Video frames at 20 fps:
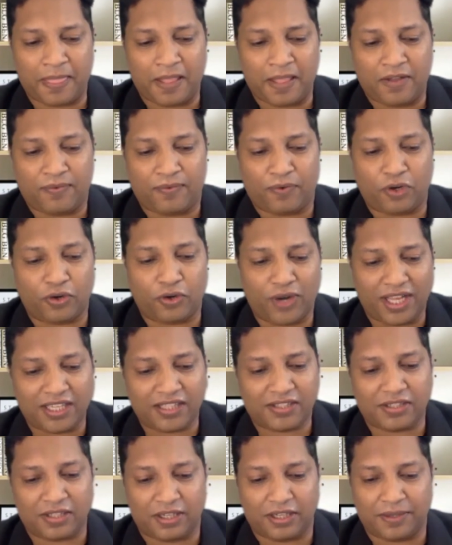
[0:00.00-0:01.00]
For
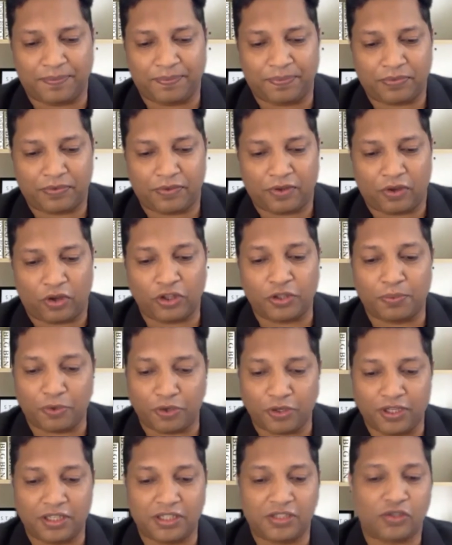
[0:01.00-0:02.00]
today's
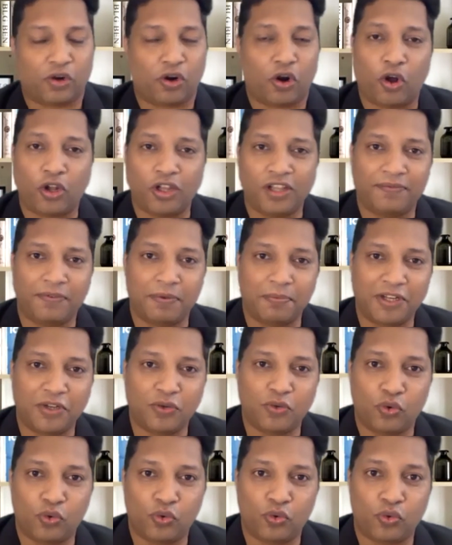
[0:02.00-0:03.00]
entrepreneurs or all the women
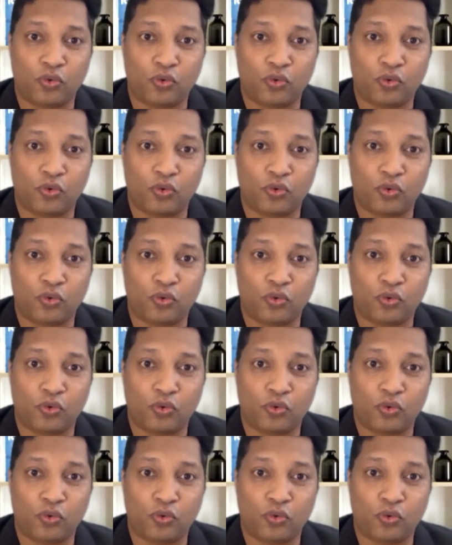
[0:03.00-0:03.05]
who